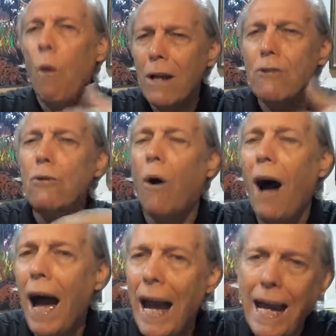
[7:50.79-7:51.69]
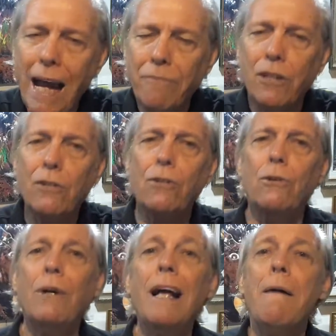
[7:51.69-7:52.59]
What do I have to
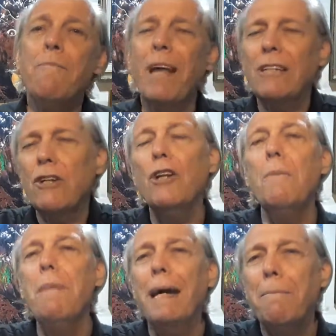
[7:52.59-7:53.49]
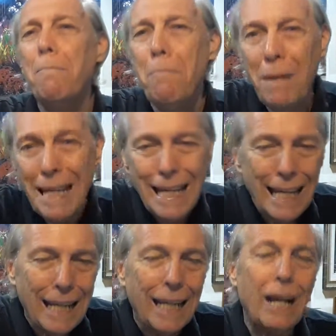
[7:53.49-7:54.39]
do that's going to make
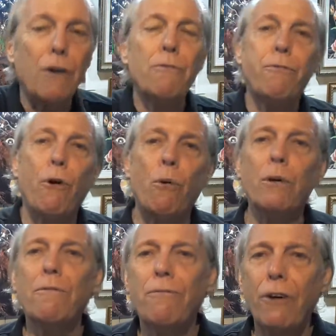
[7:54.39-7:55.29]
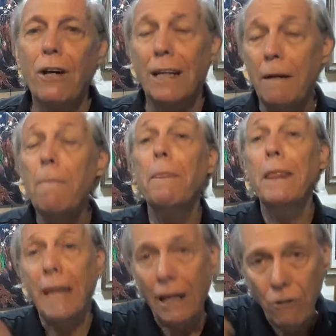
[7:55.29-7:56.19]
me go forward further?
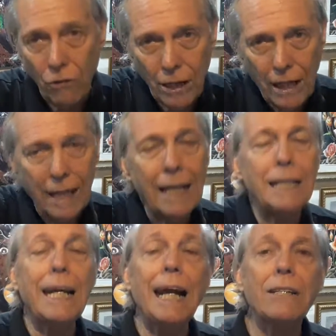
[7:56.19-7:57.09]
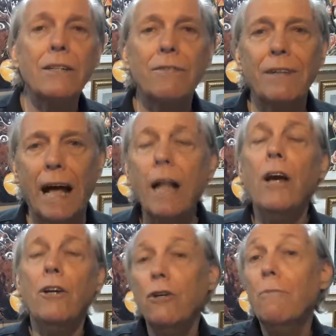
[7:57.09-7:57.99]
Then you're going to get the answers for that.
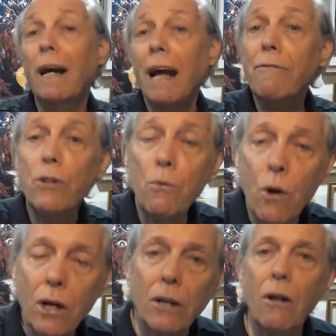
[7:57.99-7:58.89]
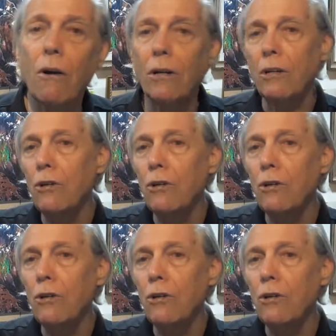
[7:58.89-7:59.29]
You might have to work longer.